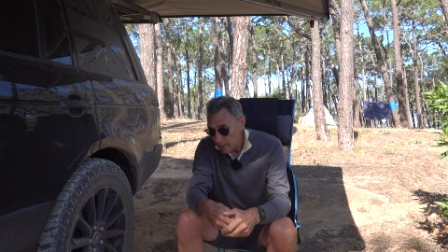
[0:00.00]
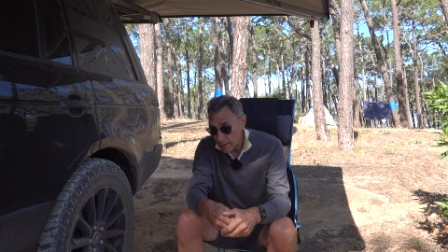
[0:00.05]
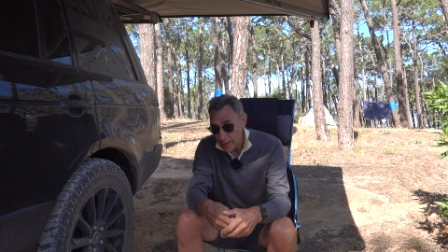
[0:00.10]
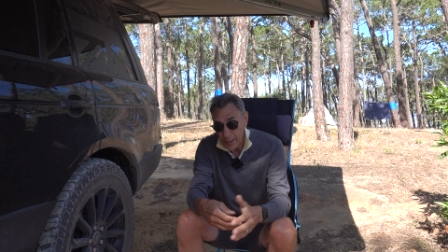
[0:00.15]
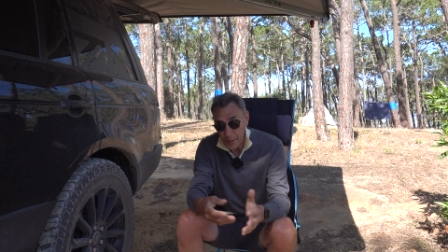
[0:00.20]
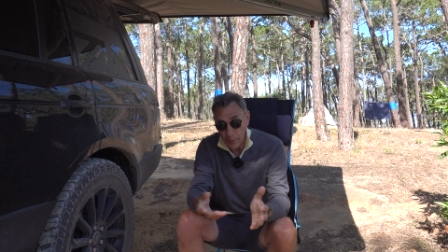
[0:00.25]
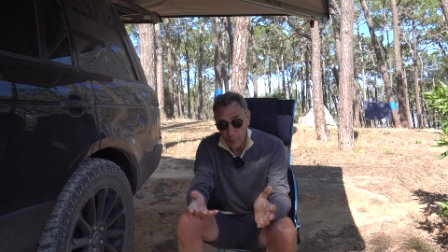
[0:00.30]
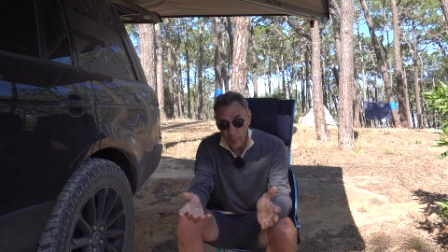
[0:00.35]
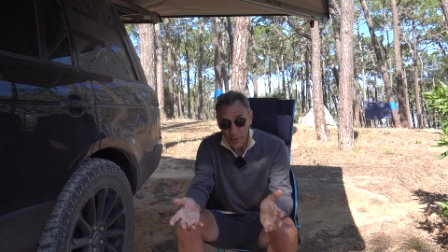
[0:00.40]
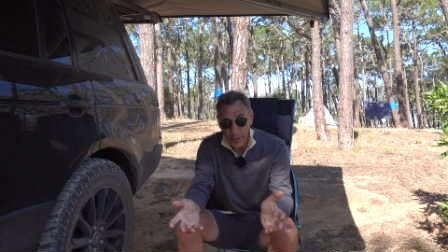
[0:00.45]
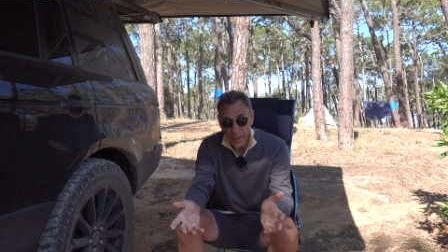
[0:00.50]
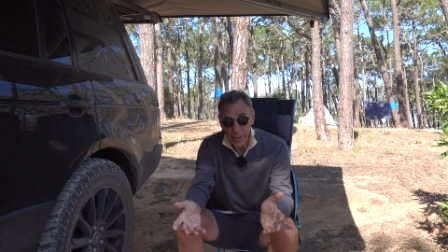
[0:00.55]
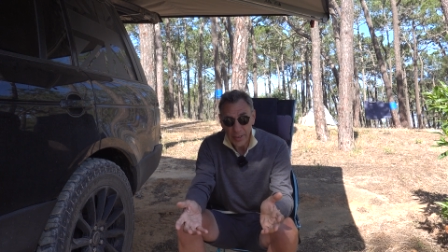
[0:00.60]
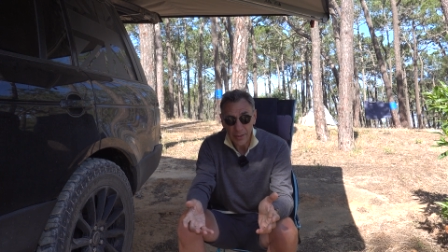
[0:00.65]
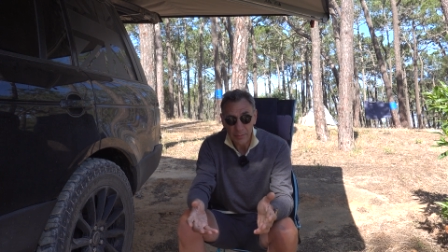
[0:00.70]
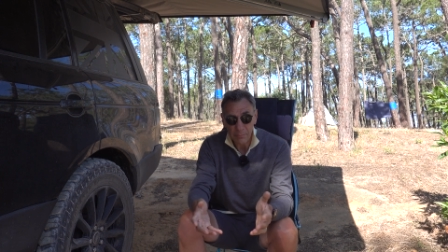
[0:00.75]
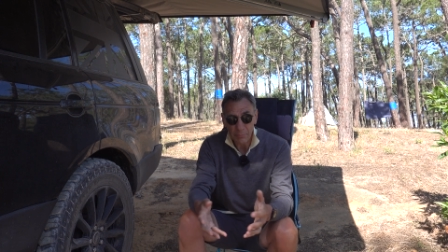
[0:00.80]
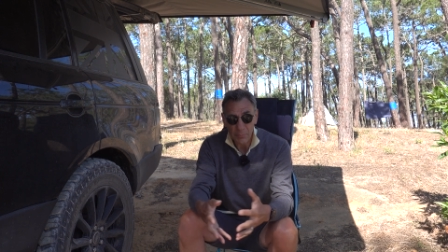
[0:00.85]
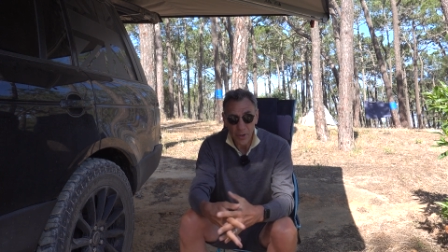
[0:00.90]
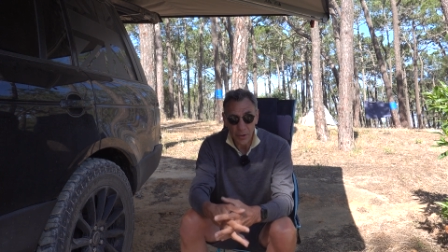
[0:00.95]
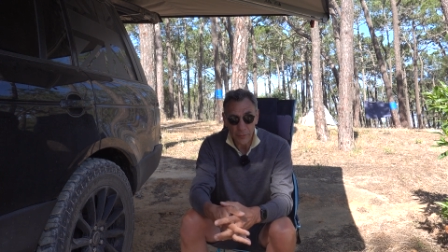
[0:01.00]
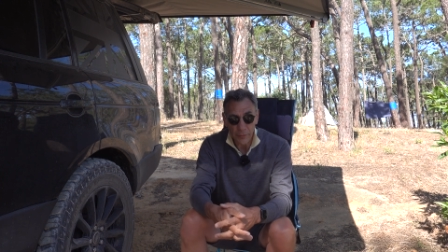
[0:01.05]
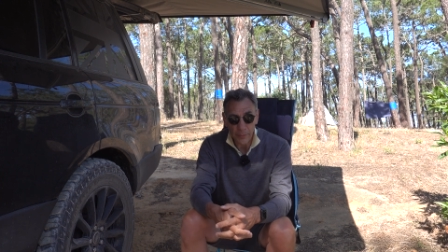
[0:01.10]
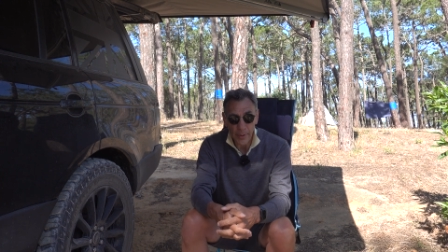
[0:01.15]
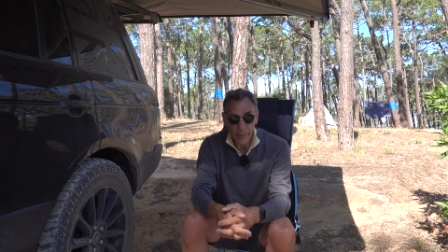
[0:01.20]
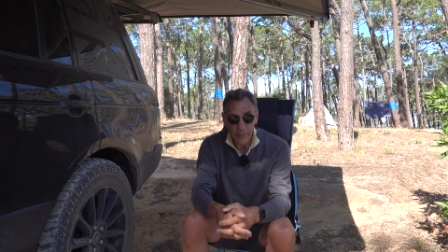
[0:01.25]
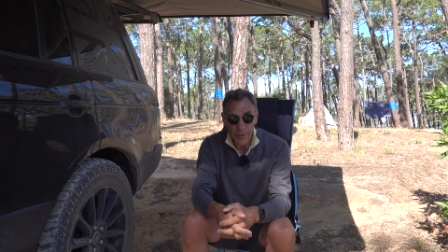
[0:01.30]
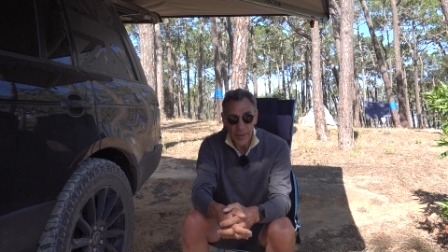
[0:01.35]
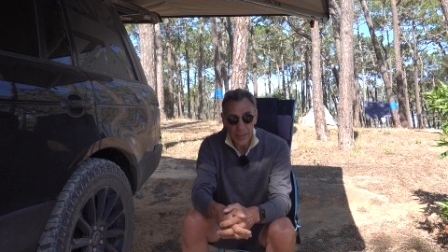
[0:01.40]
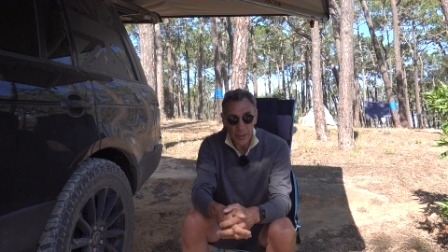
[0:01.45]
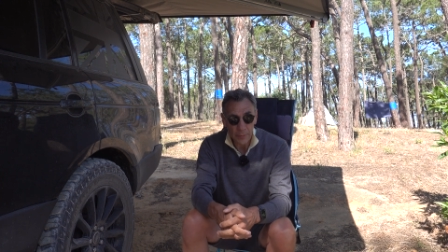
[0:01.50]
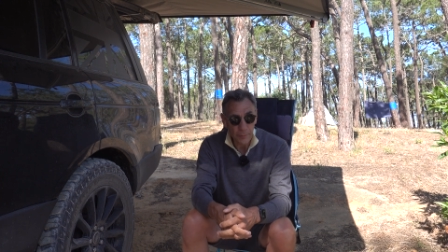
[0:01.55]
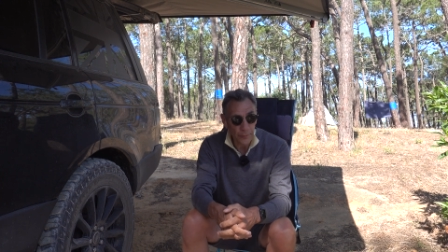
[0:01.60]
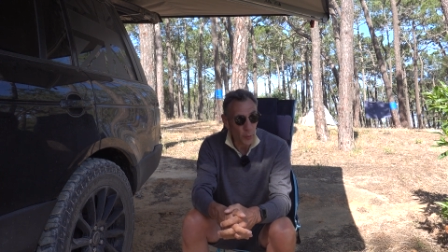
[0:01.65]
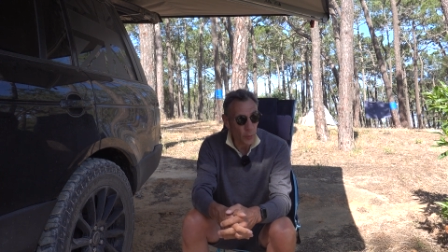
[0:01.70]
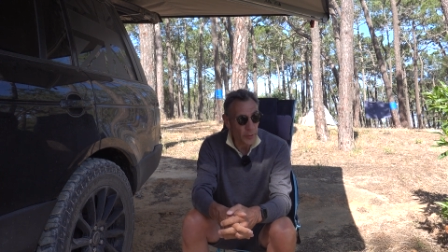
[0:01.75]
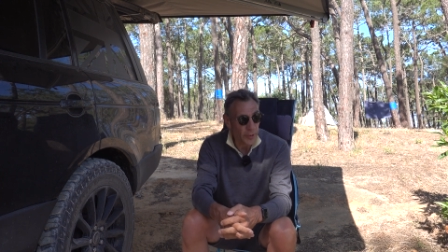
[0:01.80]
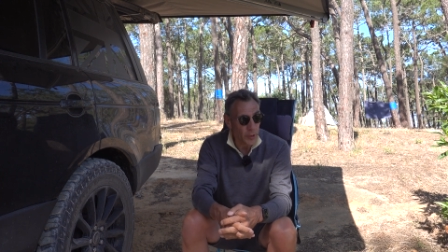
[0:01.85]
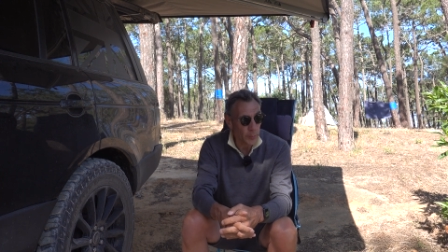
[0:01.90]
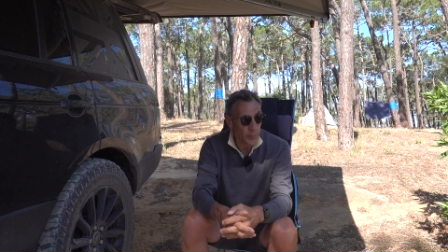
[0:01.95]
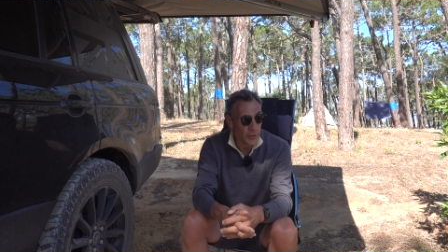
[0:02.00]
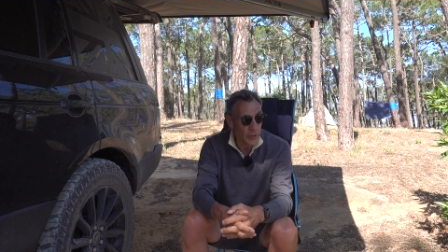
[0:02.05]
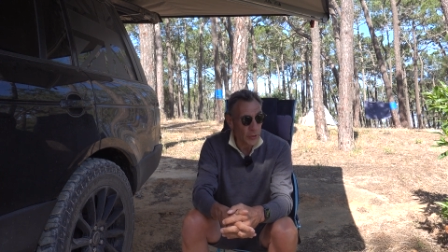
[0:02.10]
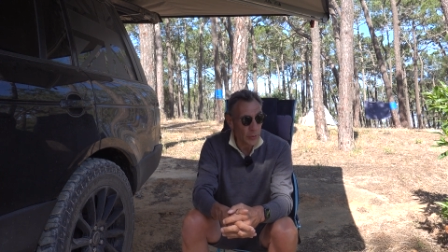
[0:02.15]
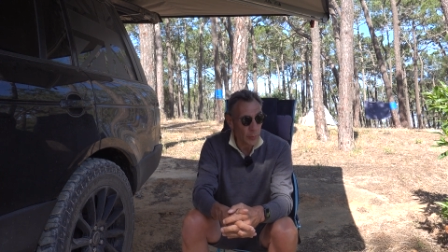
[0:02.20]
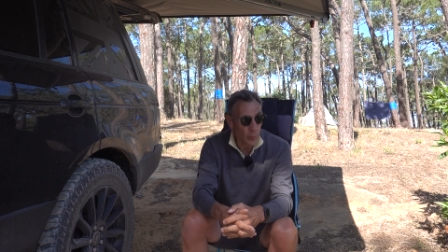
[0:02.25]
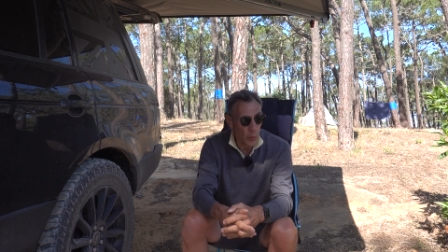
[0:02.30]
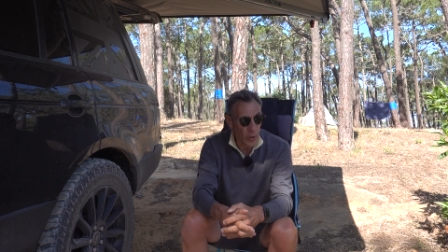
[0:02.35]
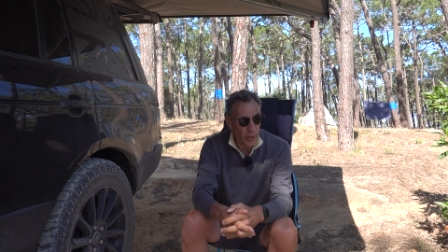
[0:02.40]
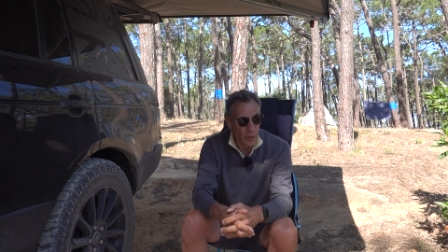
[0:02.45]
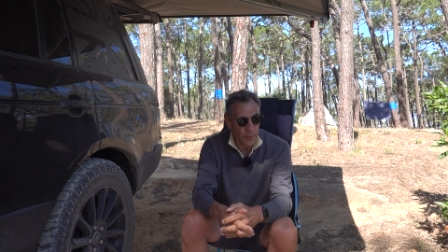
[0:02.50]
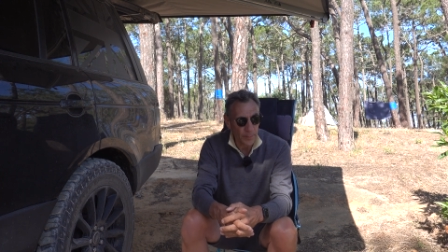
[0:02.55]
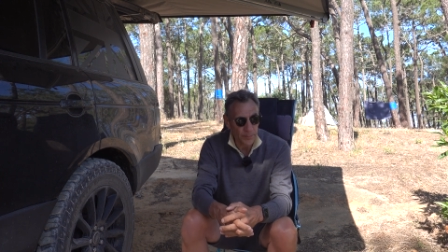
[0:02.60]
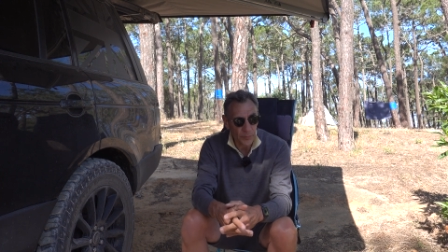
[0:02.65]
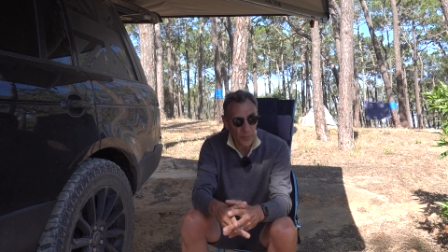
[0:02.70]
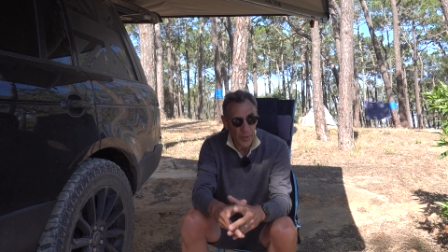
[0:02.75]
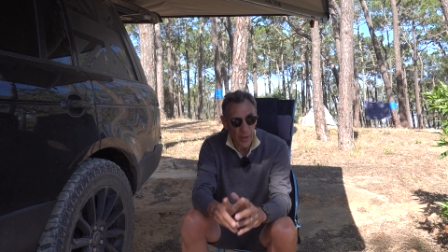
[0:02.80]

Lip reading: Hello everybody, Mark from Overlanding Forward, hope you're doing well.